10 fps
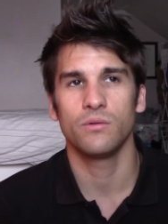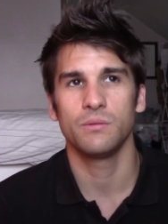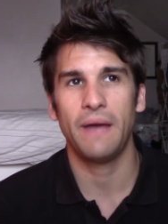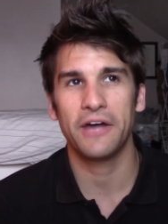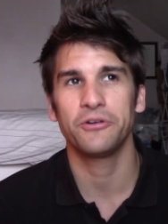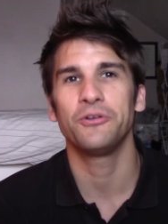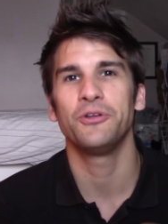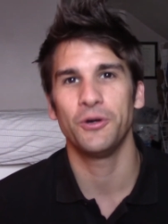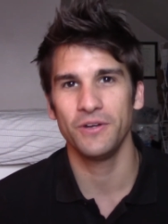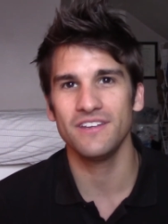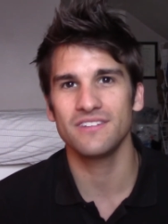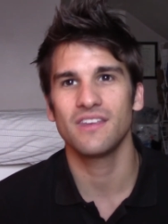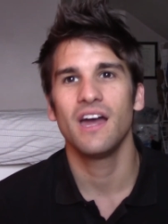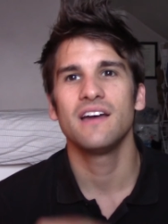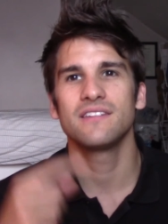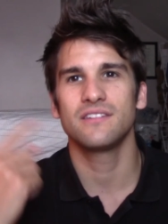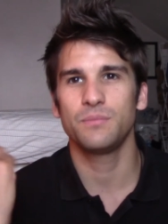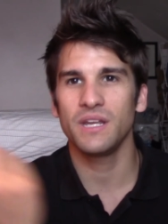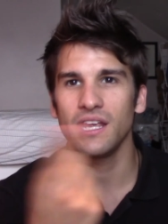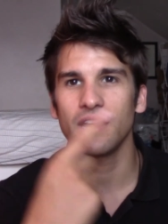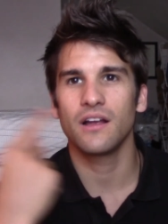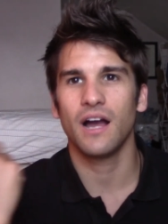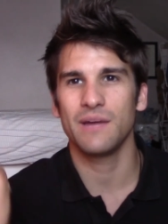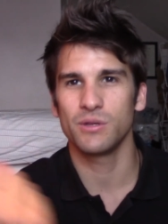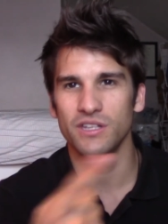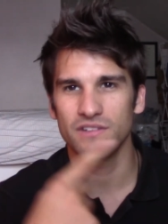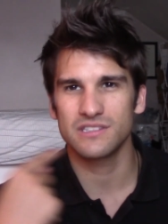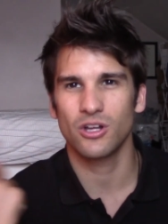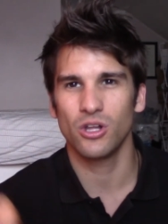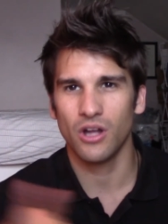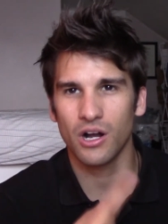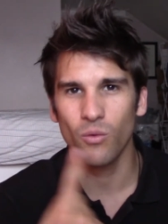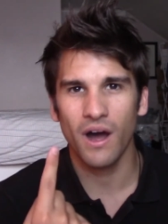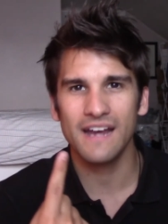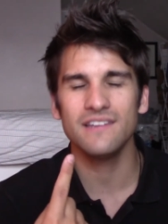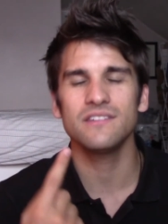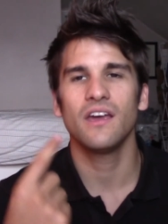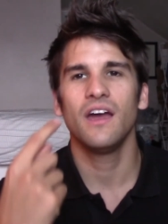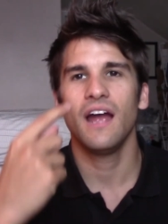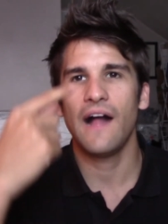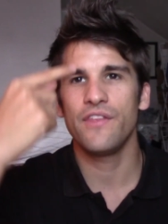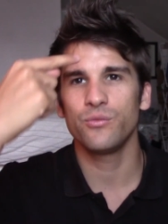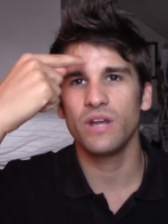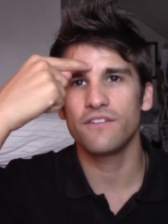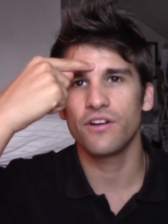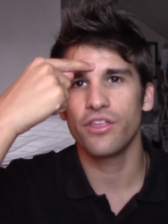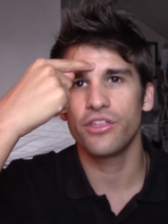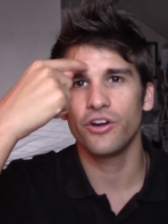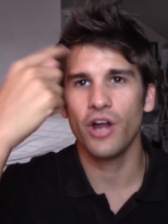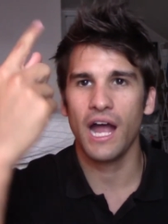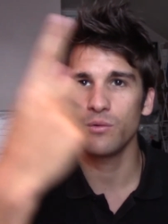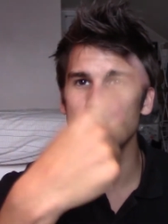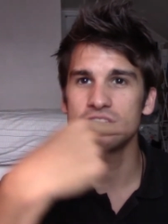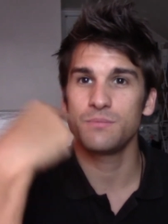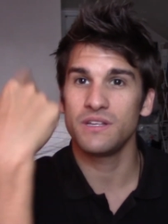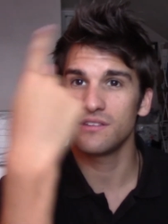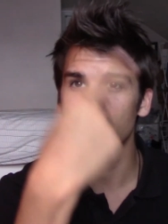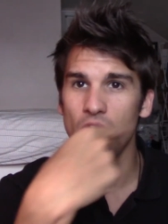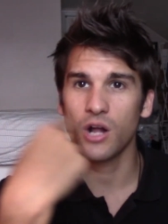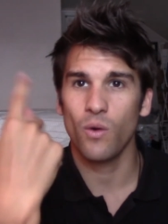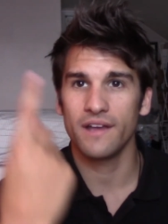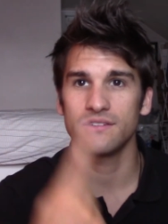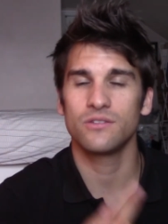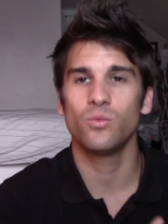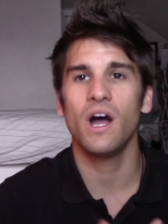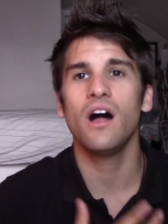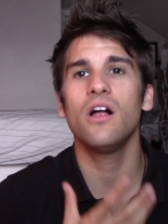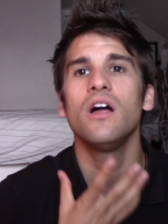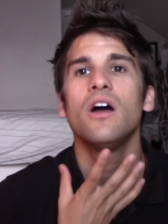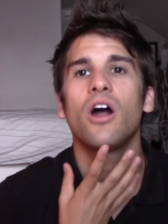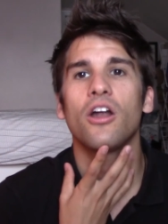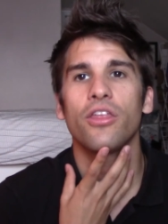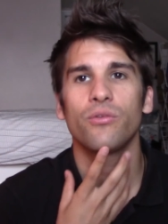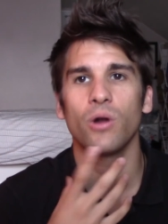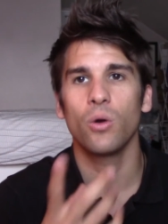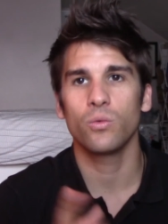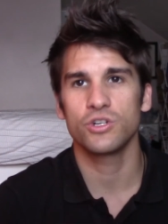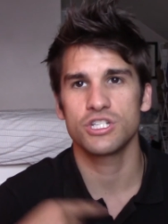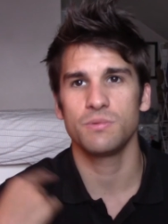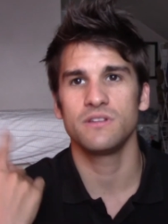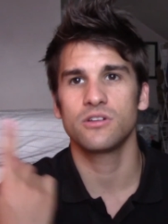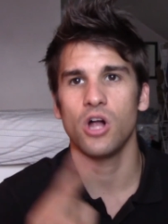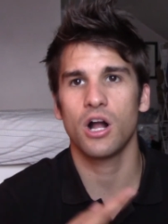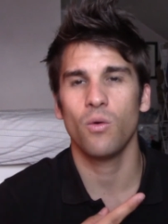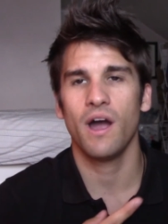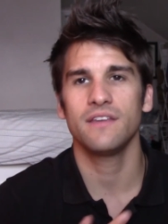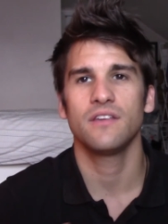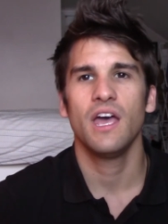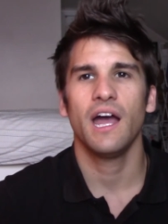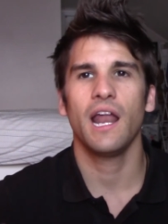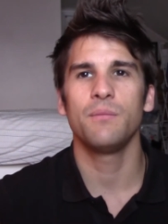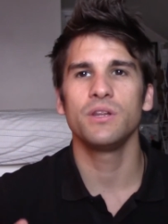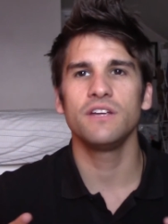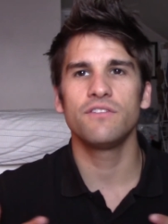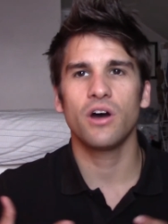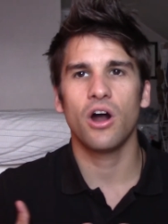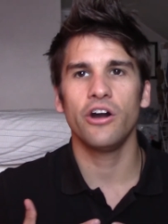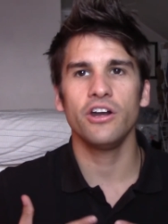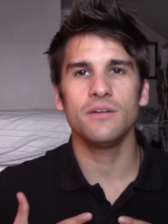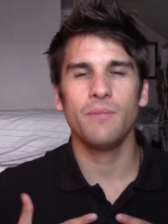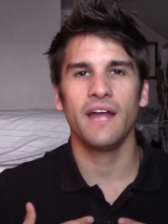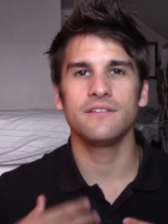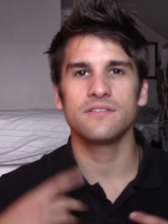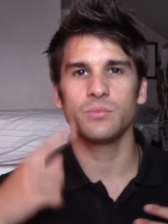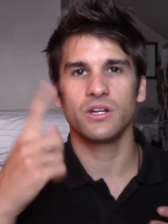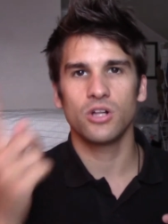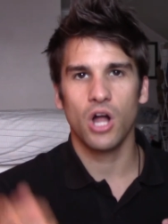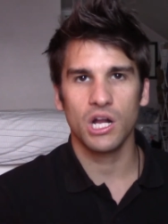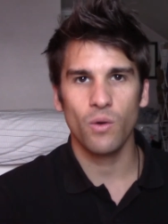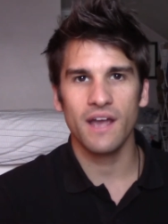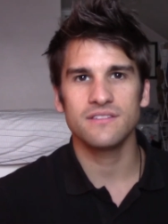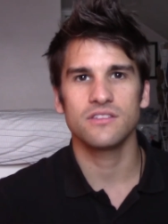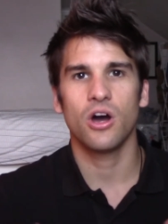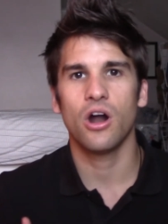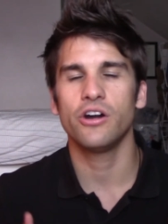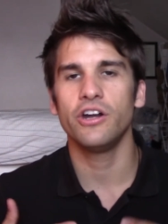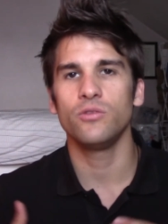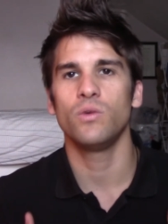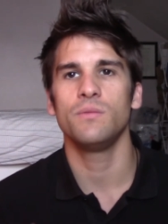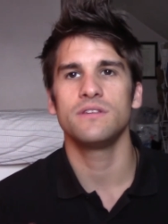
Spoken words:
petal lotus, spinning, I believe it's clockwise. And then we have our third eye, which spins clockwise as well, our throat, which spins clockwise. And I believe the heart in men spin clockwise and the heart in women